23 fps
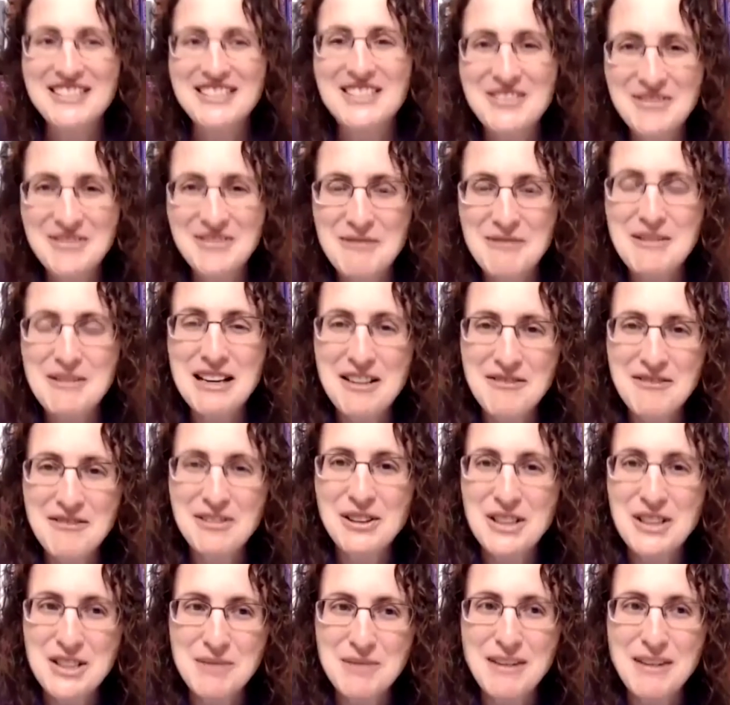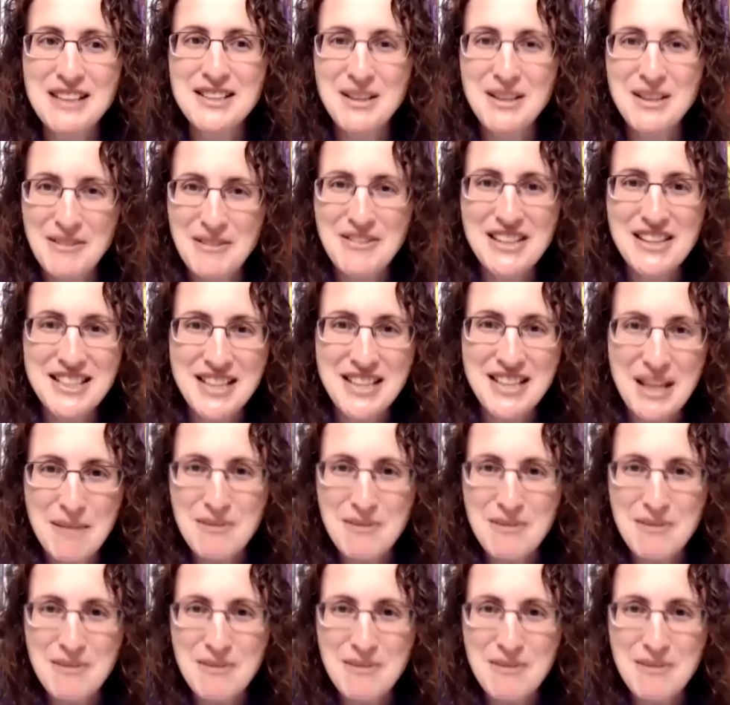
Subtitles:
we've been influenced by some of the same